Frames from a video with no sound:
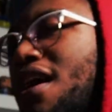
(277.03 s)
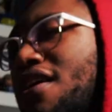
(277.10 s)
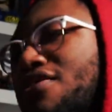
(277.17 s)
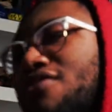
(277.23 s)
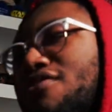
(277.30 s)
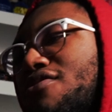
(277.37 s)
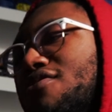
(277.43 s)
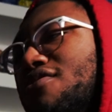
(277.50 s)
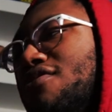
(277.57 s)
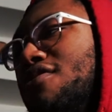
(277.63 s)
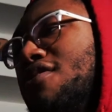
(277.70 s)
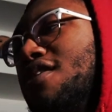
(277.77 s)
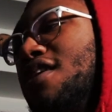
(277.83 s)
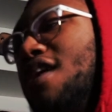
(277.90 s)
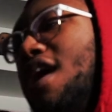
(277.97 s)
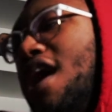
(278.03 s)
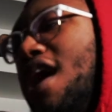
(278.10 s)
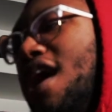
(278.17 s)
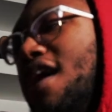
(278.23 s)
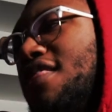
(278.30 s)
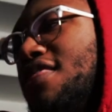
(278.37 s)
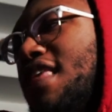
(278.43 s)
other
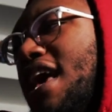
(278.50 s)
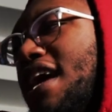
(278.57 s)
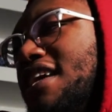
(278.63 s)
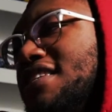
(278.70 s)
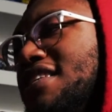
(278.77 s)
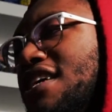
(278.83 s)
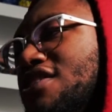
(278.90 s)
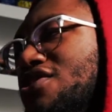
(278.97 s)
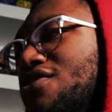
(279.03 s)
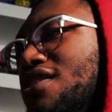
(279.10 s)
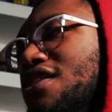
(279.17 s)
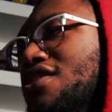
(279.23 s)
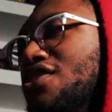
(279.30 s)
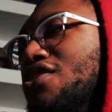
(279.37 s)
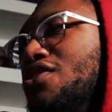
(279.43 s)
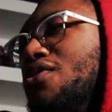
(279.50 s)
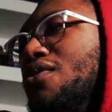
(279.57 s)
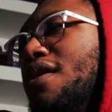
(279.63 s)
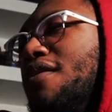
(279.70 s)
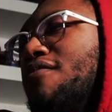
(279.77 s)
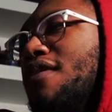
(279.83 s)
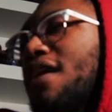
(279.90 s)
things that you can do
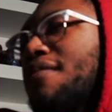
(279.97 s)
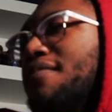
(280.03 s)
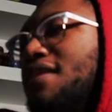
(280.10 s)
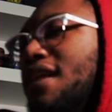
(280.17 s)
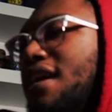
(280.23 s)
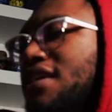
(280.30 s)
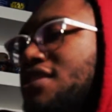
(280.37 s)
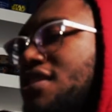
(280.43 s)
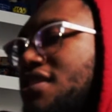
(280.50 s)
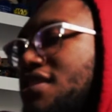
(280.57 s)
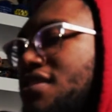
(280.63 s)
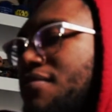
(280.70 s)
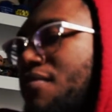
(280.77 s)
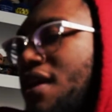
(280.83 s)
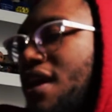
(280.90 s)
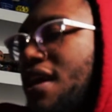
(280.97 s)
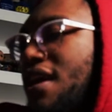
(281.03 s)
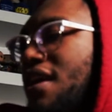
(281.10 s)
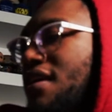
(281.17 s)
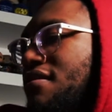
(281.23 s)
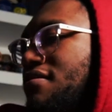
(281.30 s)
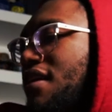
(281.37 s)
and recommendations to break
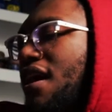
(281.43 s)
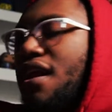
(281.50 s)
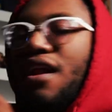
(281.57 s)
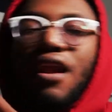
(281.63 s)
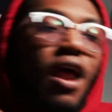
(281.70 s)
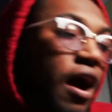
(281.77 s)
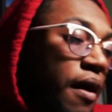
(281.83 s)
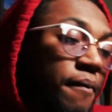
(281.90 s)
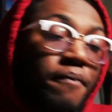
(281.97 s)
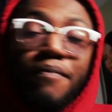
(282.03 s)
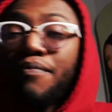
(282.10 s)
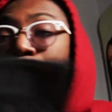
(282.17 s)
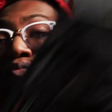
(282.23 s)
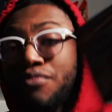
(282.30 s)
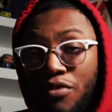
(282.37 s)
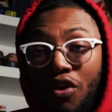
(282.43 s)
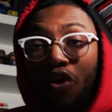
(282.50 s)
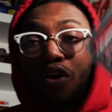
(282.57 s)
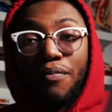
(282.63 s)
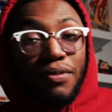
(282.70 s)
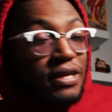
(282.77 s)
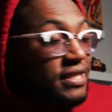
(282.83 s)
in, da da da. I'm
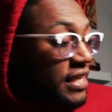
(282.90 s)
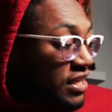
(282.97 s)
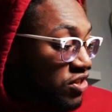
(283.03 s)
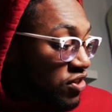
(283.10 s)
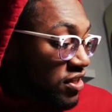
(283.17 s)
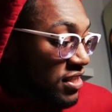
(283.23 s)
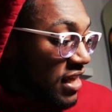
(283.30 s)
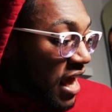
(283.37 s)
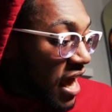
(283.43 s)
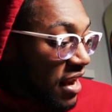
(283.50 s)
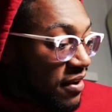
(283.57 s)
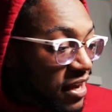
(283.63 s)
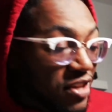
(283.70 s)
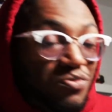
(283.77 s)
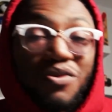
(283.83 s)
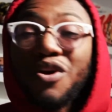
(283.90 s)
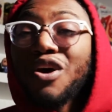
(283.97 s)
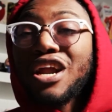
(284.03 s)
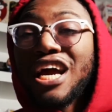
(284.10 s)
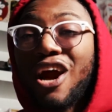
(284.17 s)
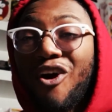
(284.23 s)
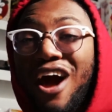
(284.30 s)
gonna place that to the side because we're
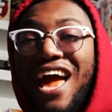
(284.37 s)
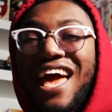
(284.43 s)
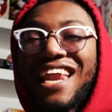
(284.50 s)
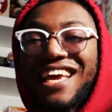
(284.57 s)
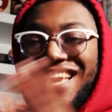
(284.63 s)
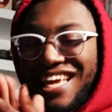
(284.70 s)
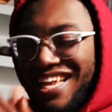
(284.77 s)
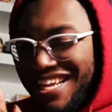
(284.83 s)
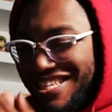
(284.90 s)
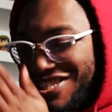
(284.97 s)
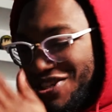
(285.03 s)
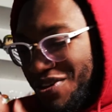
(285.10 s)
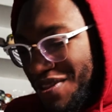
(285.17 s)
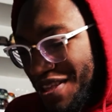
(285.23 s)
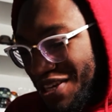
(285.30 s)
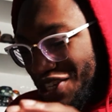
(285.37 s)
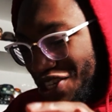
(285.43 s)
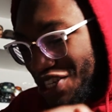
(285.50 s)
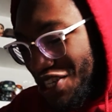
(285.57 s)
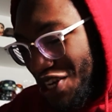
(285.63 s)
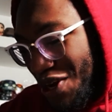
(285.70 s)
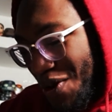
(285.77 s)
gonna go ahead and get into the
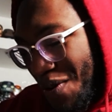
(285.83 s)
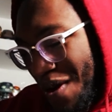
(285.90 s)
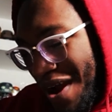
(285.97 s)
shoe.